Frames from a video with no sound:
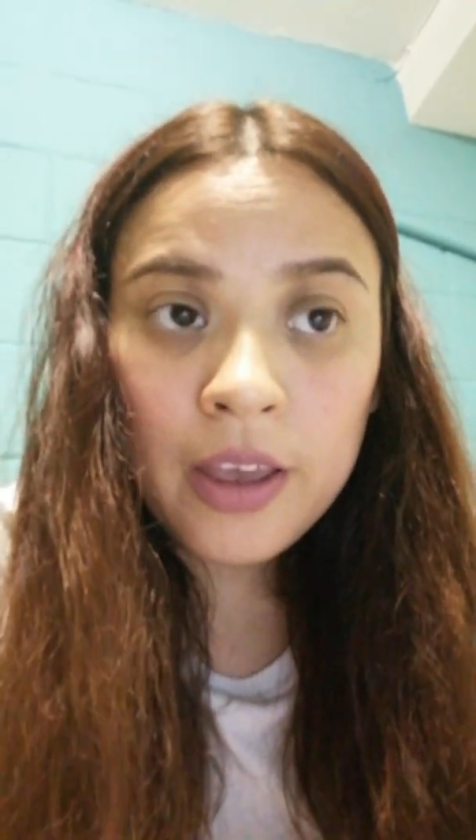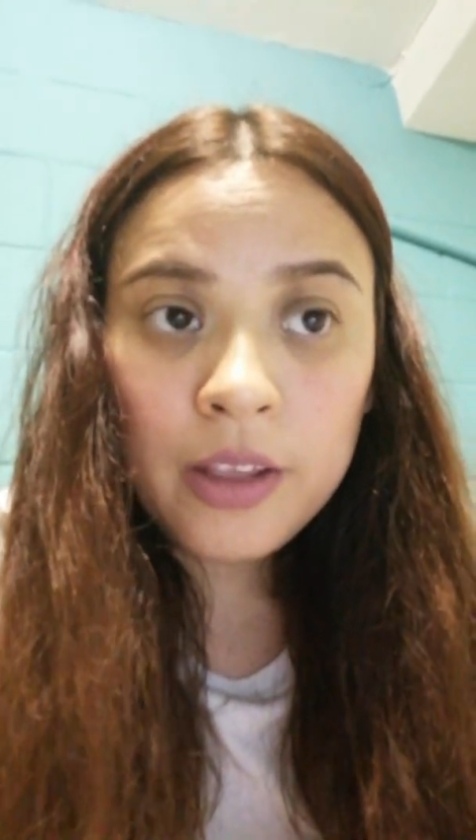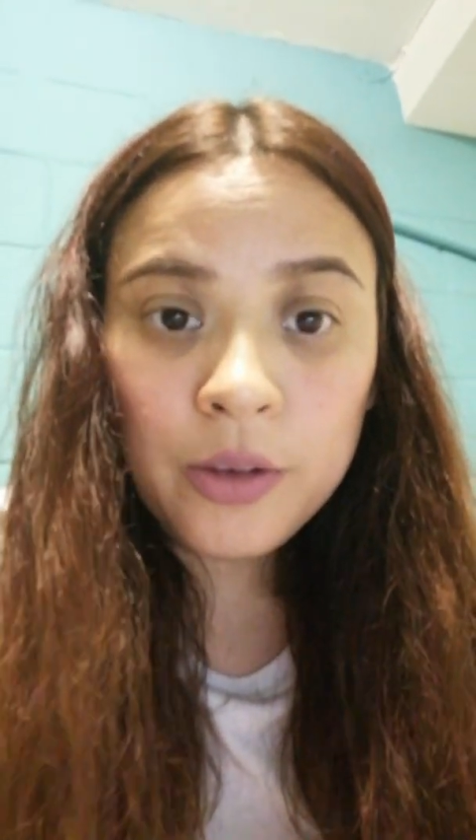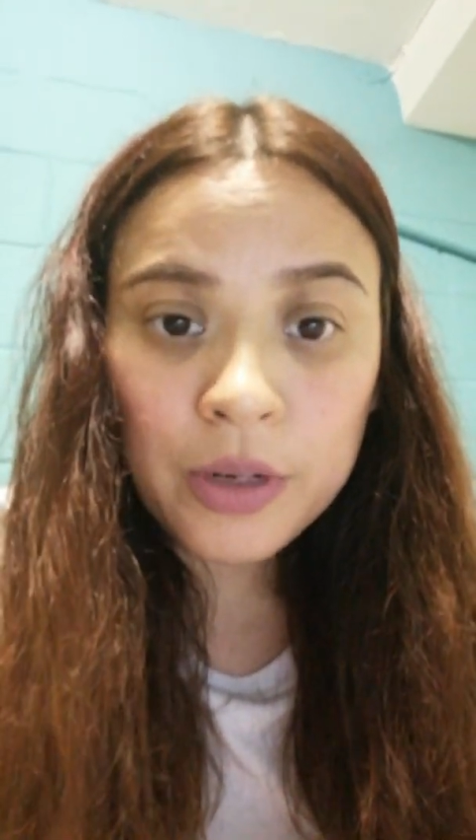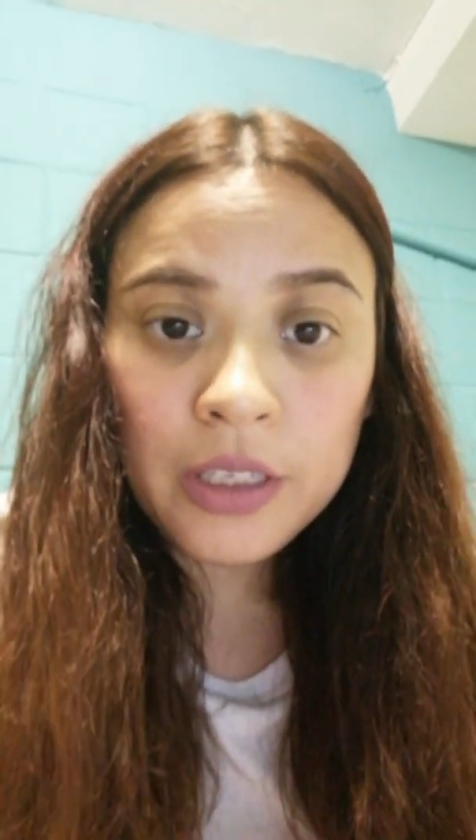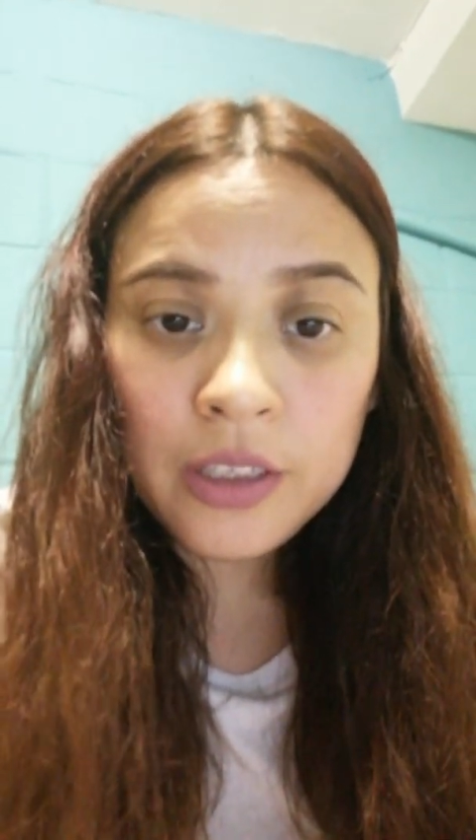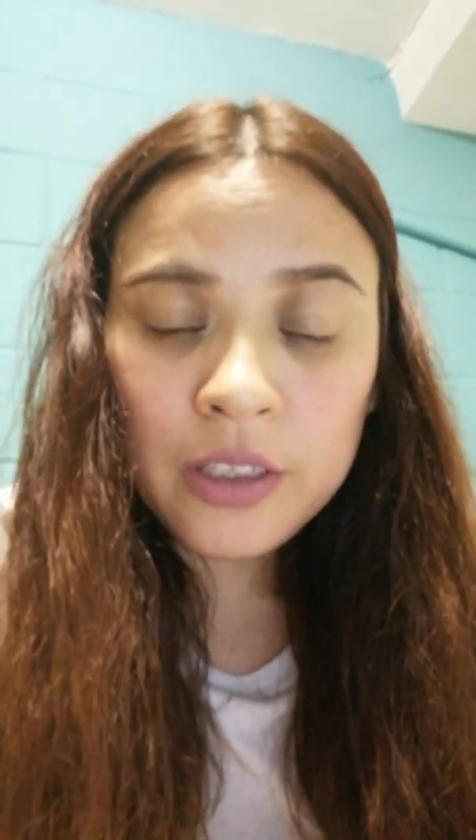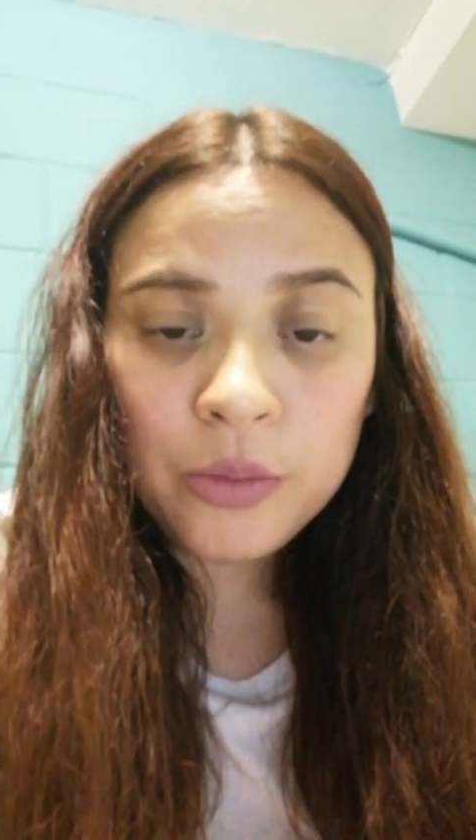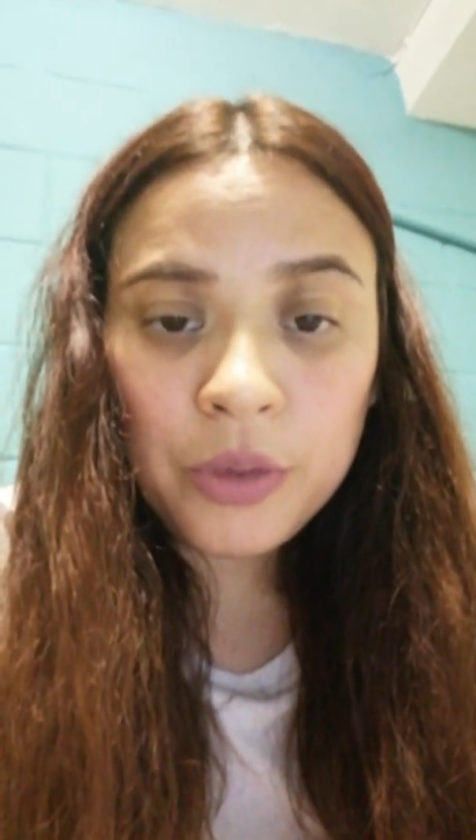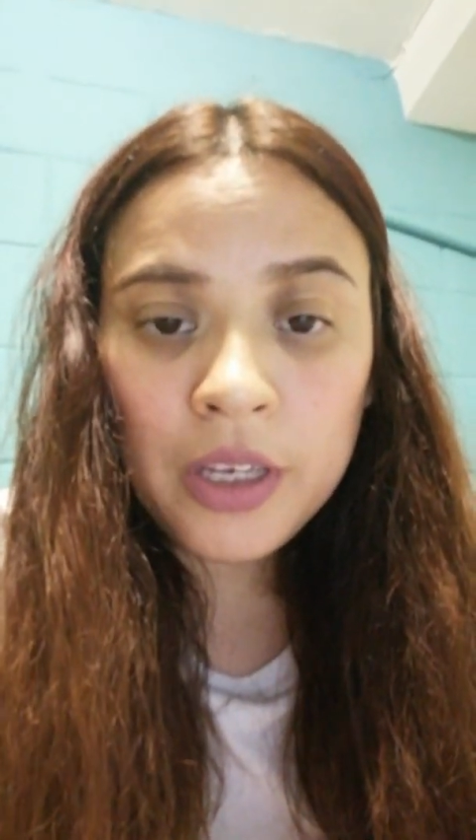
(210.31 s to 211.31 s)
during
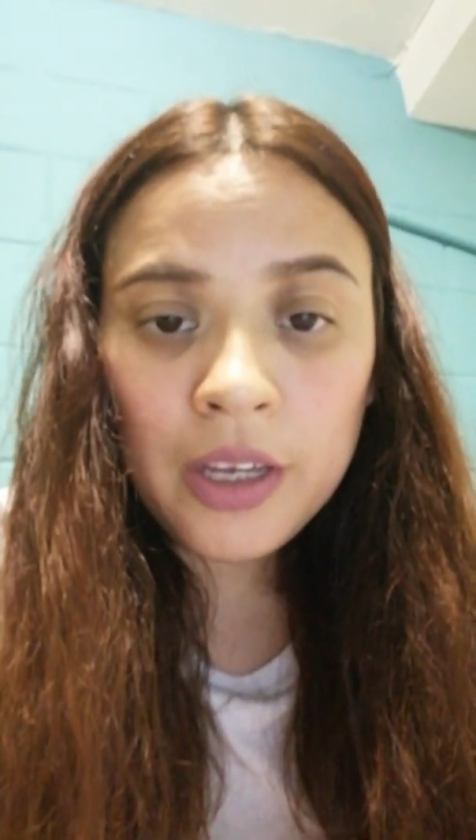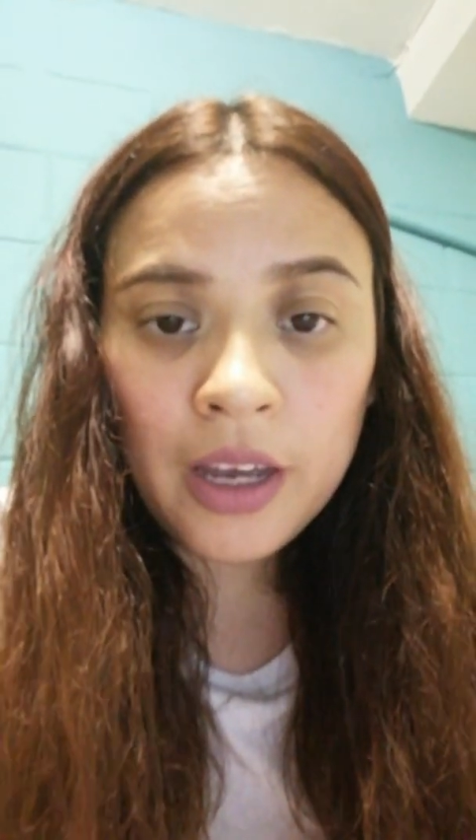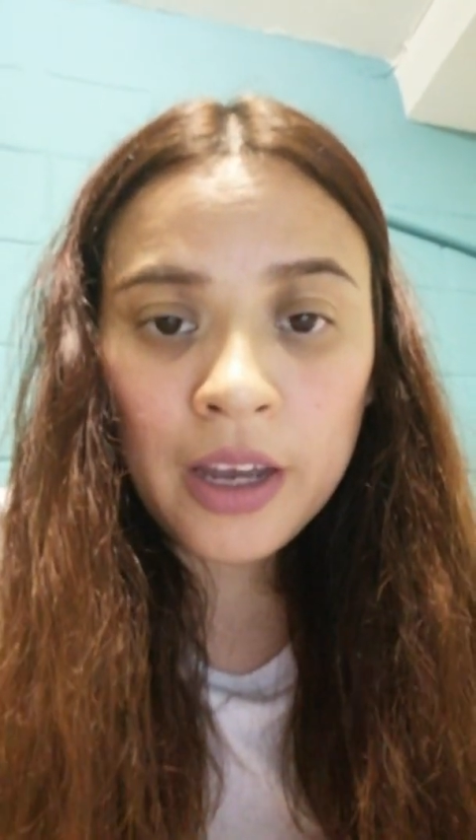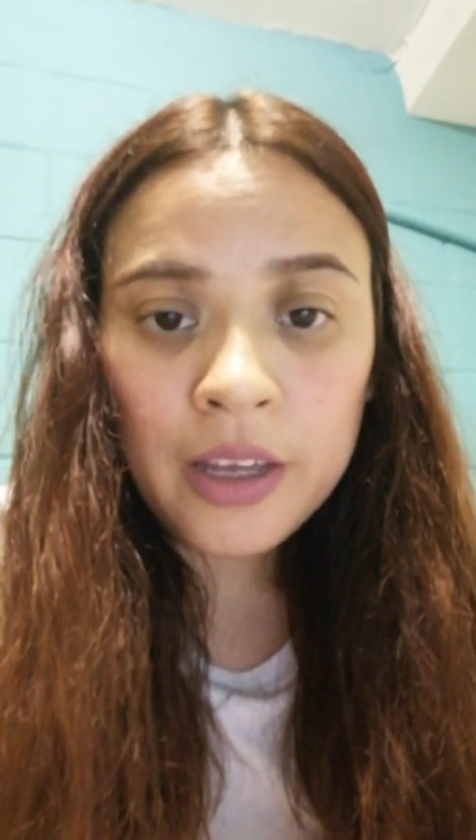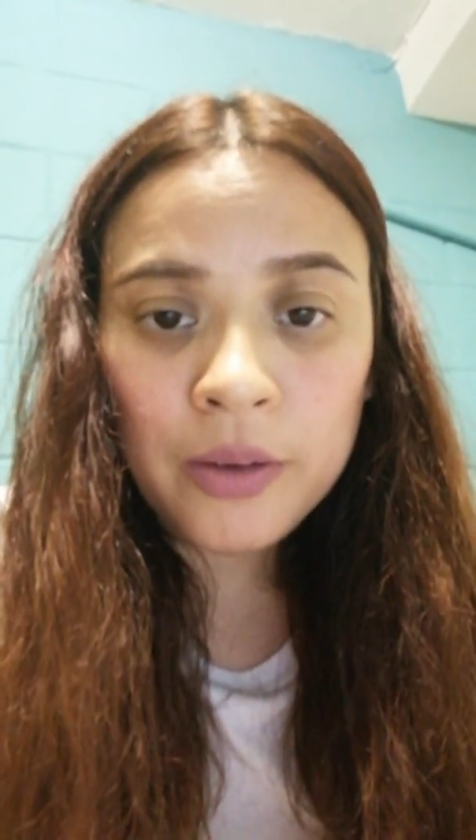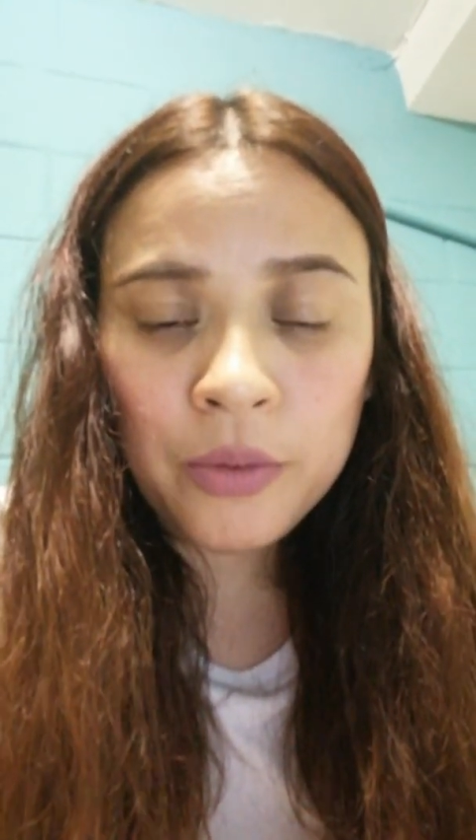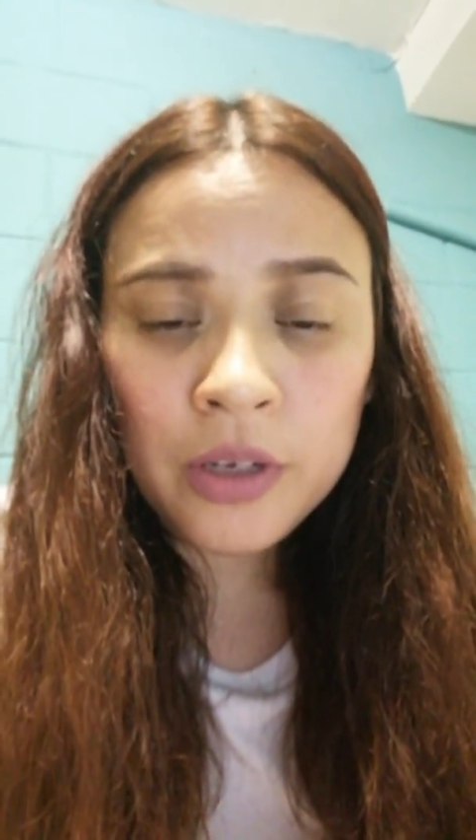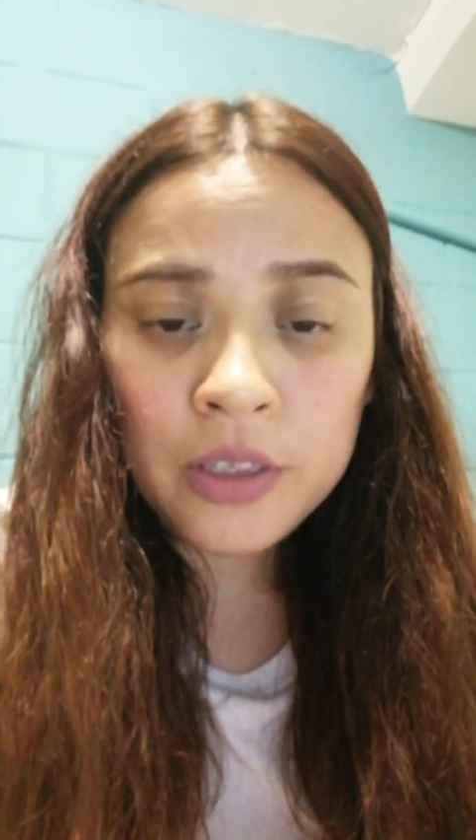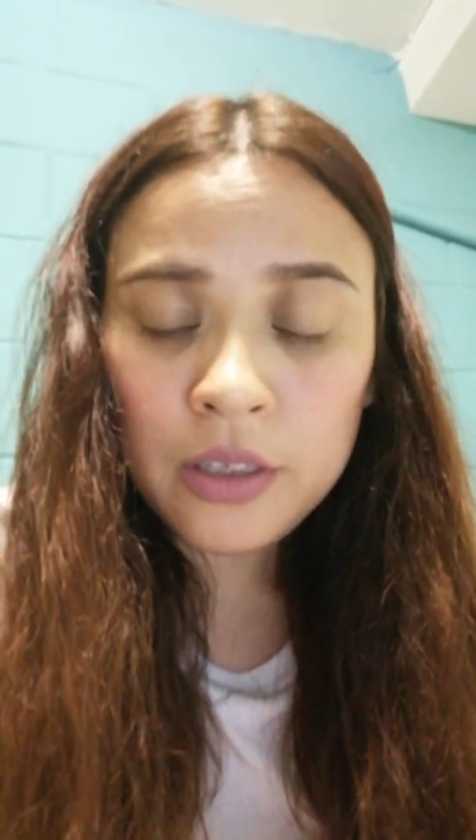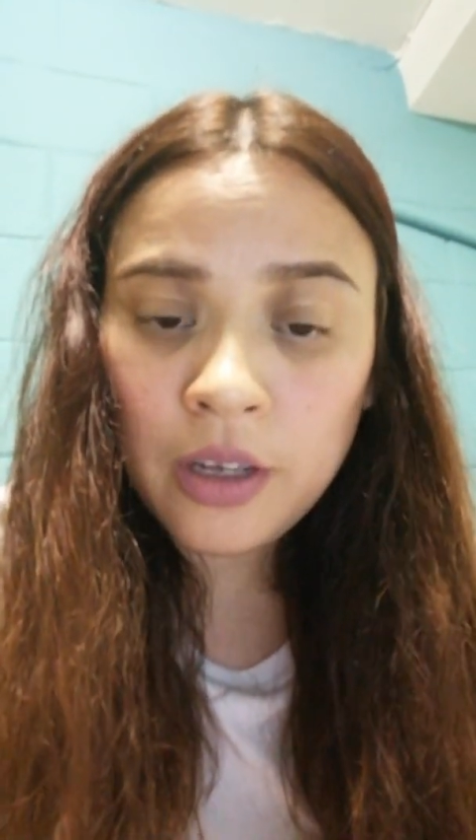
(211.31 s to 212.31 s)
this week I
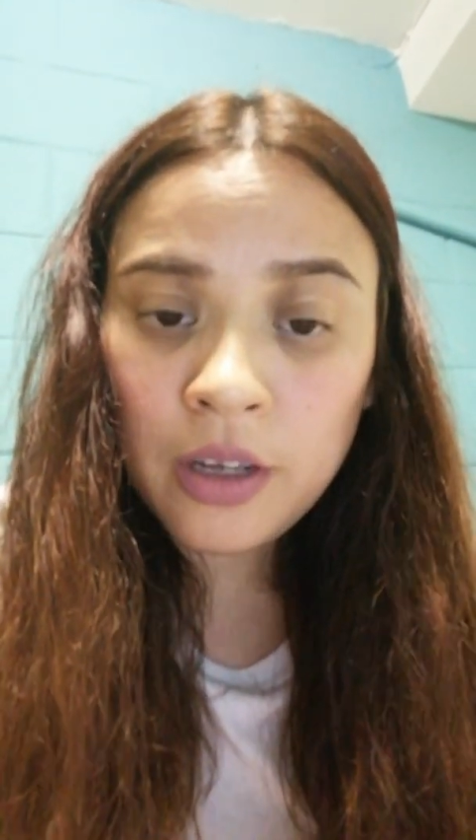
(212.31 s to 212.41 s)
was